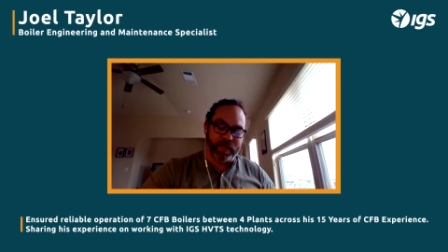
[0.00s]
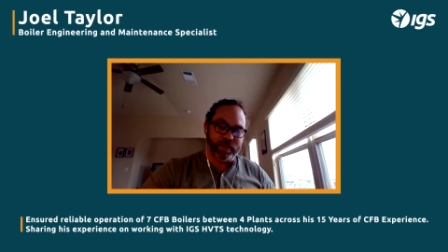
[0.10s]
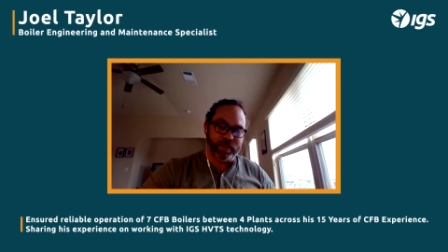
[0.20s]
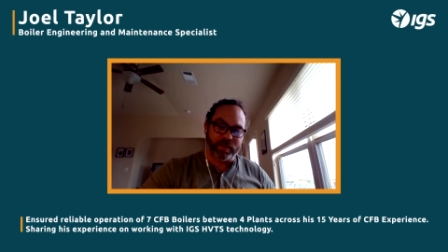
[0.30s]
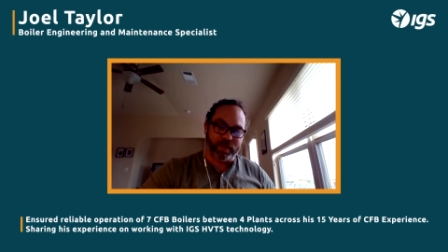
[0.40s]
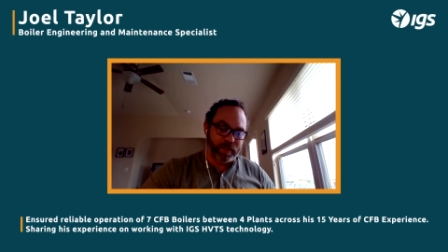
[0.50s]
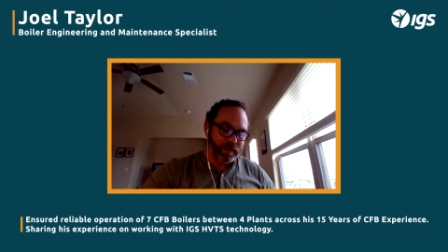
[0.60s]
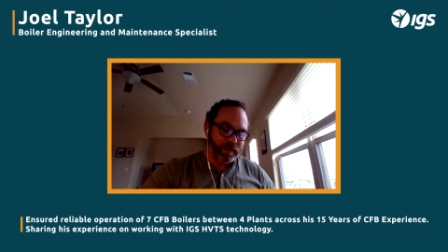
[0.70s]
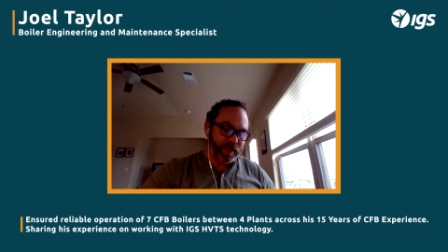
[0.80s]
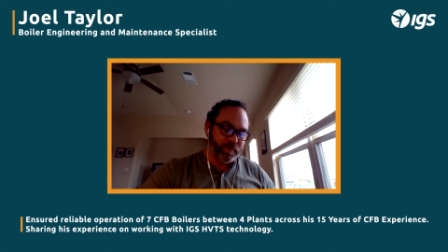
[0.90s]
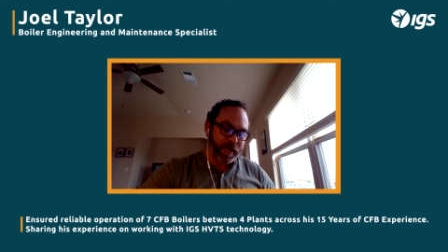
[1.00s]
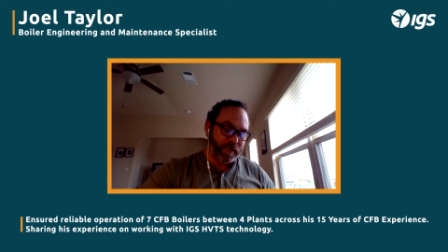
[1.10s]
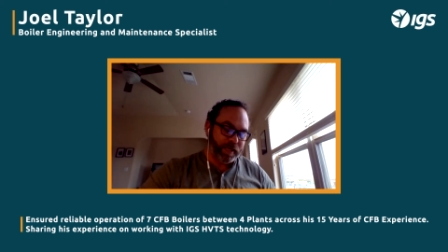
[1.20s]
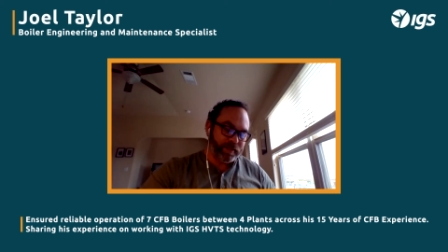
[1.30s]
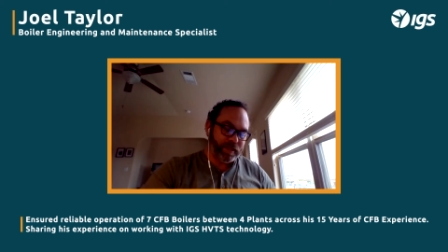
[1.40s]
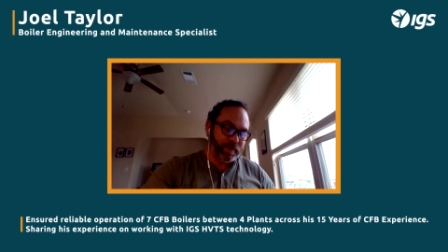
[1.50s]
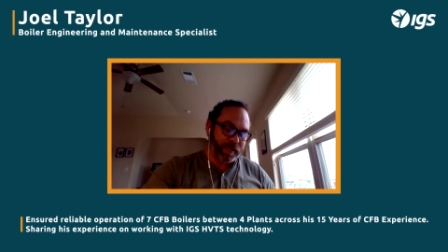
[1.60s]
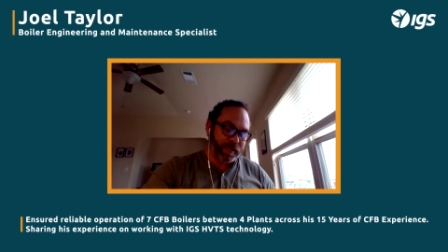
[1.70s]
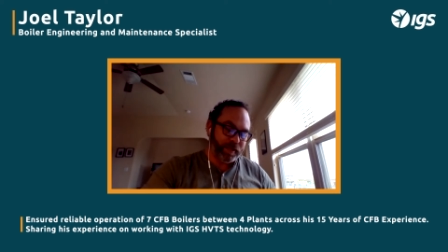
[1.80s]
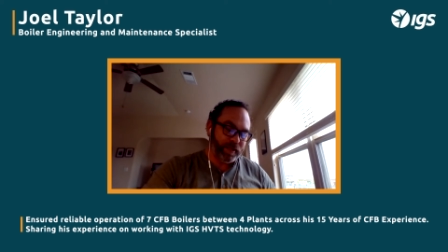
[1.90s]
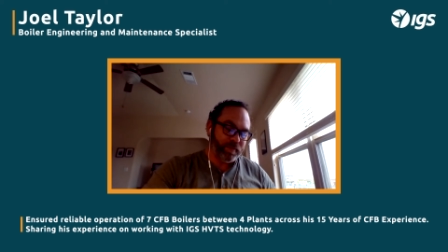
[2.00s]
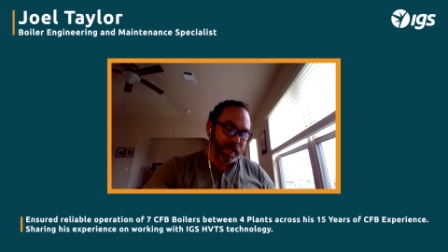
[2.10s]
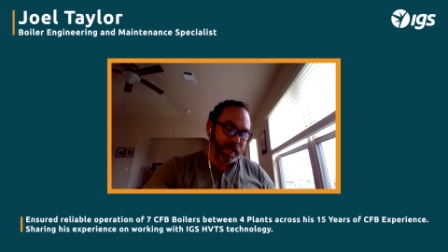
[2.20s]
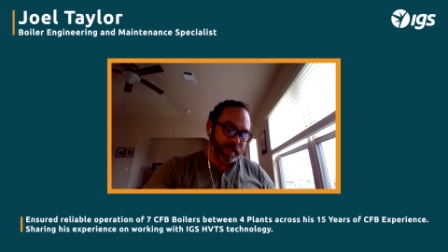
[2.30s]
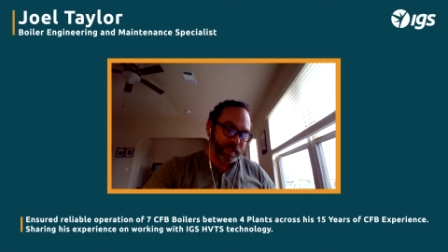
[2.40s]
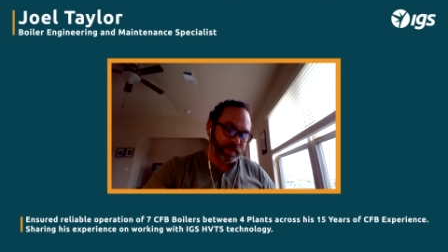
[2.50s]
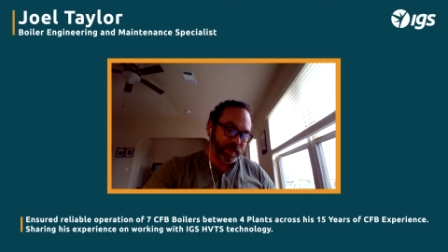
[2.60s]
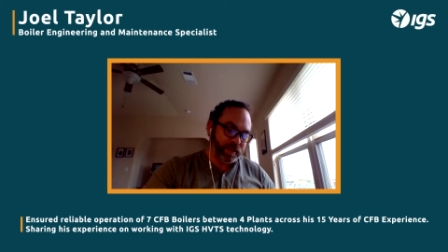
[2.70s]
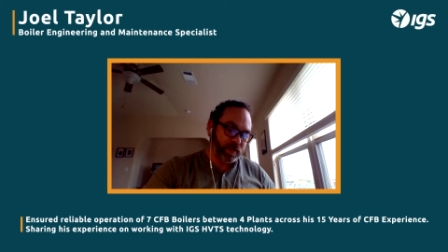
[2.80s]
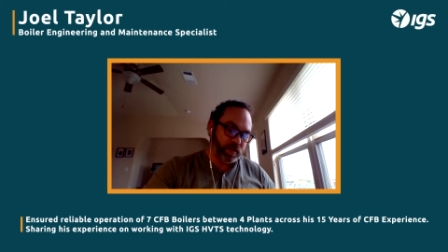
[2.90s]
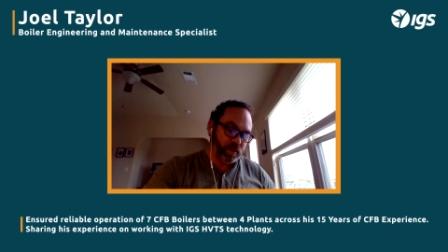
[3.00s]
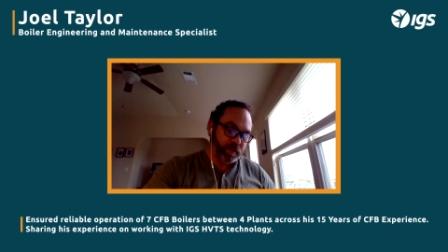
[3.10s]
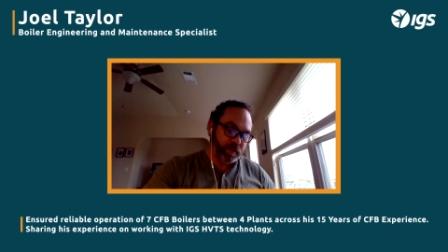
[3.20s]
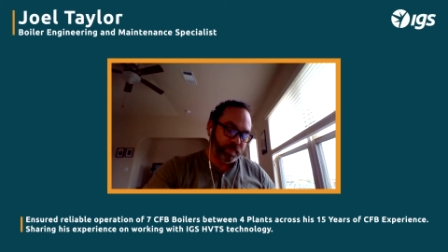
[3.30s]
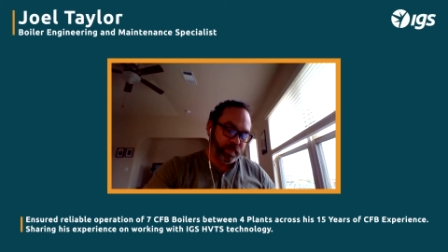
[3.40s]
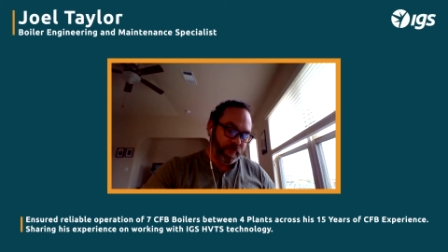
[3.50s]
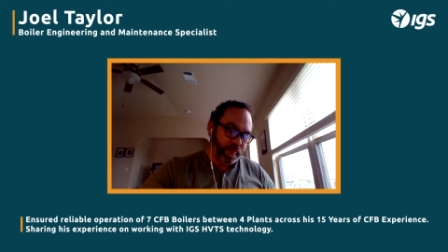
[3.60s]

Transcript: and it just it didn't make it seemed like it didn't make any sense to him.